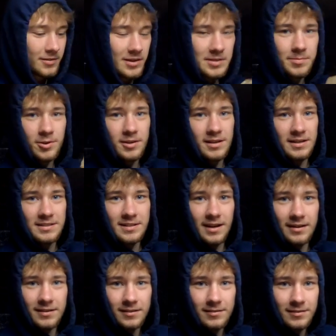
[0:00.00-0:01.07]
so I was pretty
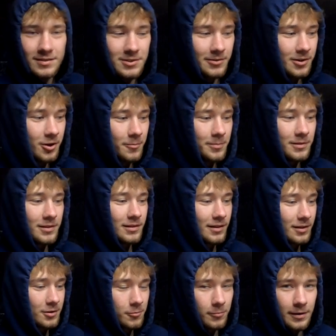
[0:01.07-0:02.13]
excited, so I opened it
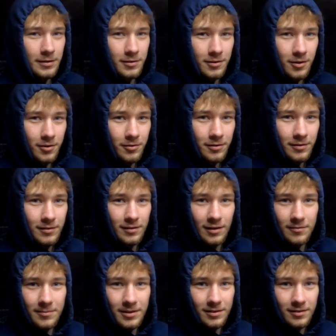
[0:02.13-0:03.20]
like a week ago, and
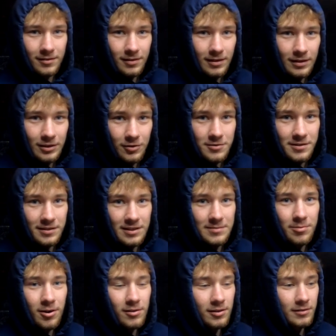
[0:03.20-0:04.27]
I've been using this
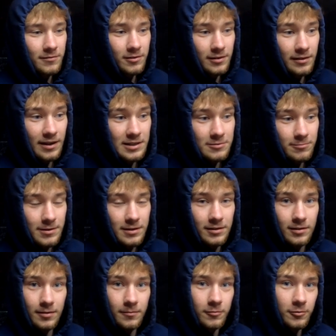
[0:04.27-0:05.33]
product for the last week,
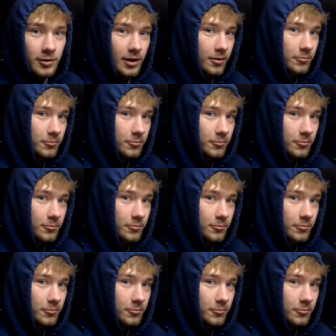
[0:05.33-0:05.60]
and I'm re